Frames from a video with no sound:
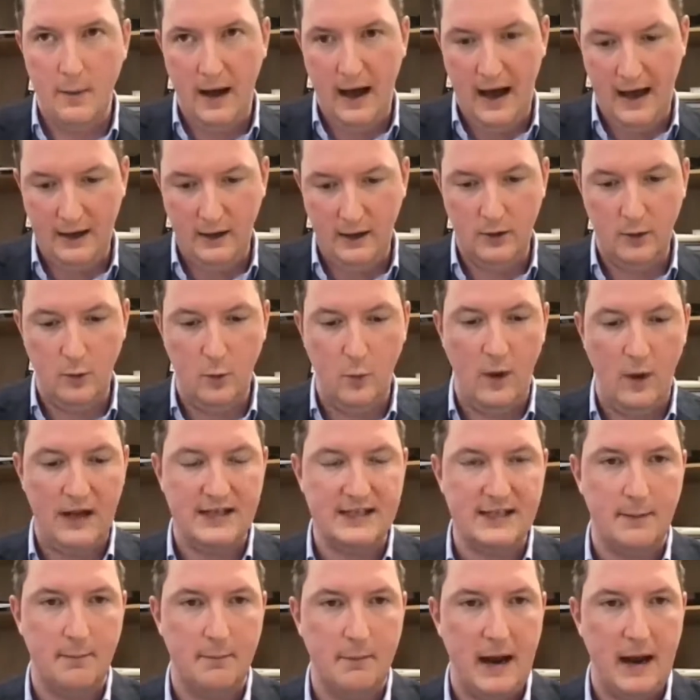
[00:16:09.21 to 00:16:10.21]
And
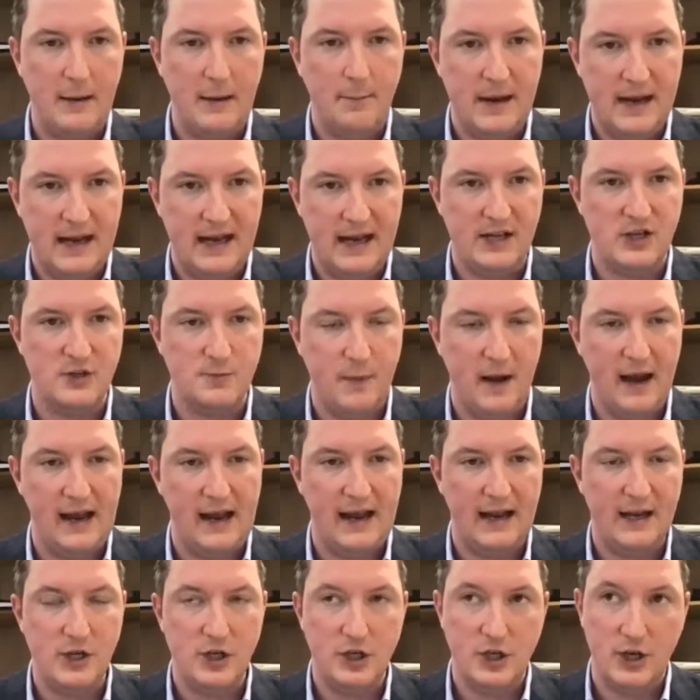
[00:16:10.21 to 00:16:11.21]
whilst it might be inch by
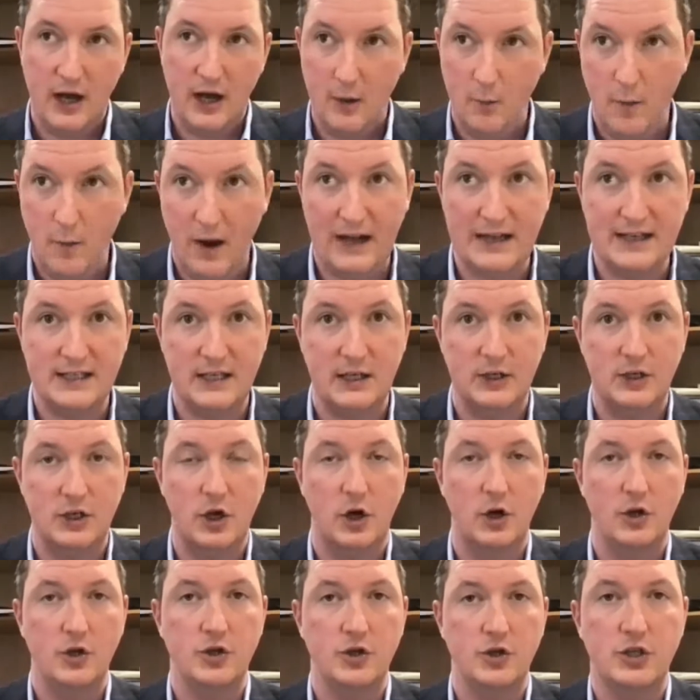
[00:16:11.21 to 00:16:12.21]
inch, and whilst it
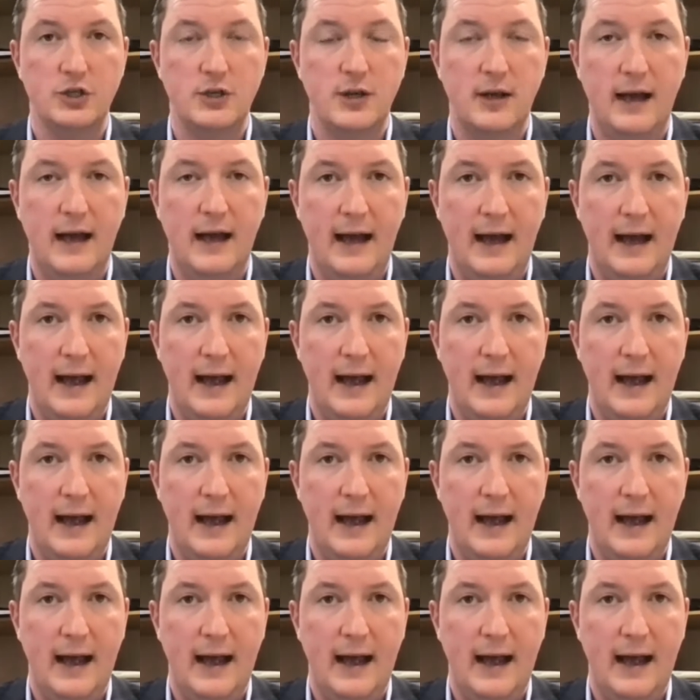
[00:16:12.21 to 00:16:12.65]
does